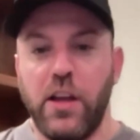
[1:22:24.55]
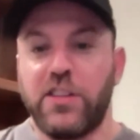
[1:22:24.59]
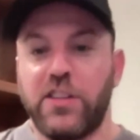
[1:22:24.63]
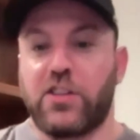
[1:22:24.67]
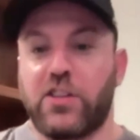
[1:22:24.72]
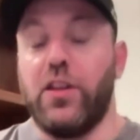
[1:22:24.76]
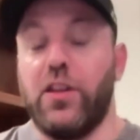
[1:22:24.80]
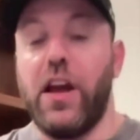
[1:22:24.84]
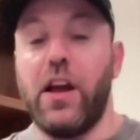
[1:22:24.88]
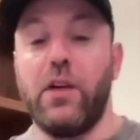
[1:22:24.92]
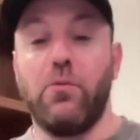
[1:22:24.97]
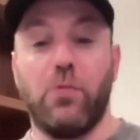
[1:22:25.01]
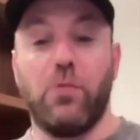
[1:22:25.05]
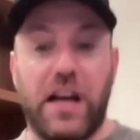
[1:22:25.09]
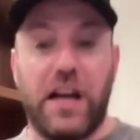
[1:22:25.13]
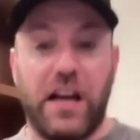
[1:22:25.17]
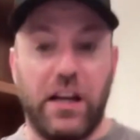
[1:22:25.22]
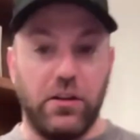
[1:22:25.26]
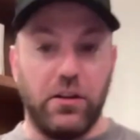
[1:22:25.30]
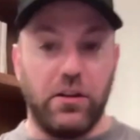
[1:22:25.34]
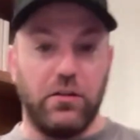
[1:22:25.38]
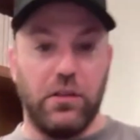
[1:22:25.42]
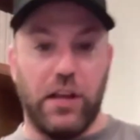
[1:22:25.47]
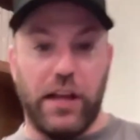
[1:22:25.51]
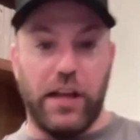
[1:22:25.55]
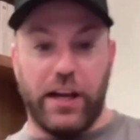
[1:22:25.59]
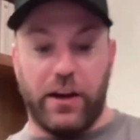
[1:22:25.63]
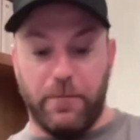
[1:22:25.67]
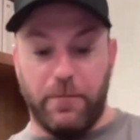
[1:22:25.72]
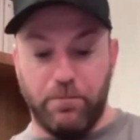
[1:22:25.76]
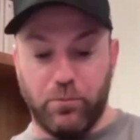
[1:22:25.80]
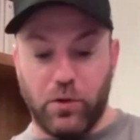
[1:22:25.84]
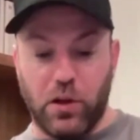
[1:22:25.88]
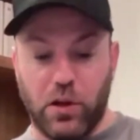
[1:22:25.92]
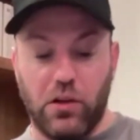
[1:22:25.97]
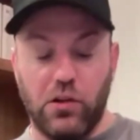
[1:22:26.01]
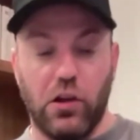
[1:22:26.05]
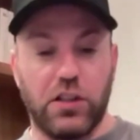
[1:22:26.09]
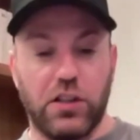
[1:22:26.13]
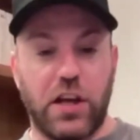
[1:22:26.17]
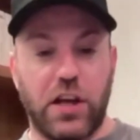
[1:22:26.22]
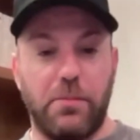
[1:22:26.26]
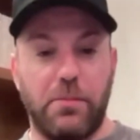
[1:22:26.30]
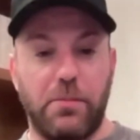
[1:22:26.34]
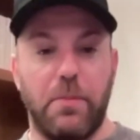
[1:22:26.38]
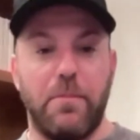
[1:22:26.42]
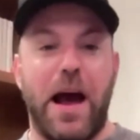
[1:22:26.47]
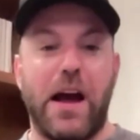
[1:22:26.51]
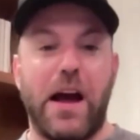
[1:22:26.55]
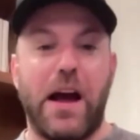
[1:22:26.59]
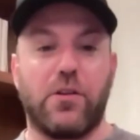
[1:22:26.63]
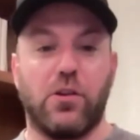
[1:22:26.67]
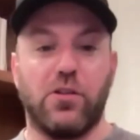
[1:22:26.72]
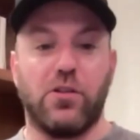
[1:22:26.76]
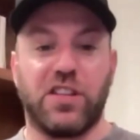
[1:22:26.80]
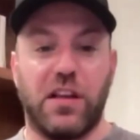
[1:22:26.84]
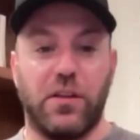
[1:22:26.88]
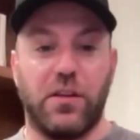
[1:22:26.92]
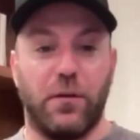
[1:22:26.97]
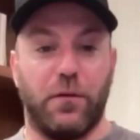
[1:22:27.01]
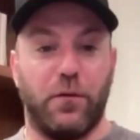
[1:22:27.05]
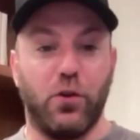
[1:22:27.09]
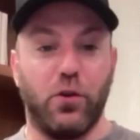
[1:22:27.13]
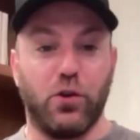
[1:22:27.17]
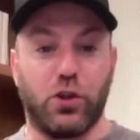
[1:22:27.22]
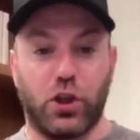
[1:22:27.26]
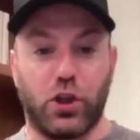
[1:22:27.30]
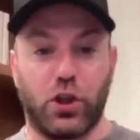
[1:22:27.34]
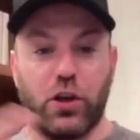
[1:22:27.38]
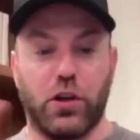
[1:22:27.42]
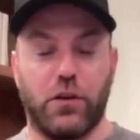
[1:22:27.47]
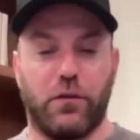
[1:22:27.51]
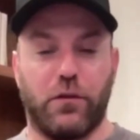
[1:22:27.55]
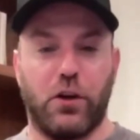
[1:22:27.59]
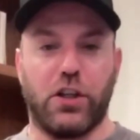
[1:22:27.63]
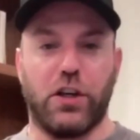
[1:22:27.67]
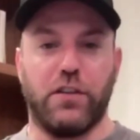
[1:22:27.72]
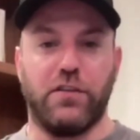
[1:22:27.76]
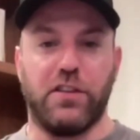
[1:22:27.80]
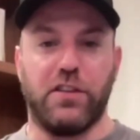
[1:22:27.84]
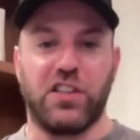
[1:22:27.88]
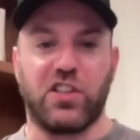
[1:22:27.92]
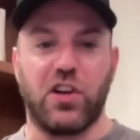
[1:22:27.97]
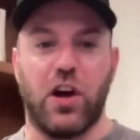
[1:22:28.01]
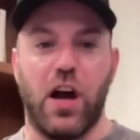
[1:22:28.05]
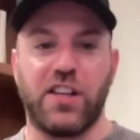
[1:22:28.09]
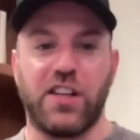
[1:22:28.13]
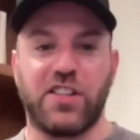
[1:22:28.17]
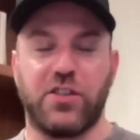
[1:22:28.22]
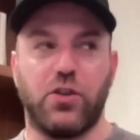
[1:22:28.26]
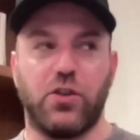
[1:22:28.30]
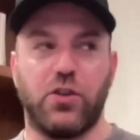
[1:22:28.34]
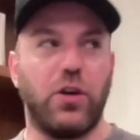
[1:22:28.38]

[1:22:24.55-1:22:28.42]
So then when I like looked up the macros on the full sugar version of the sauce,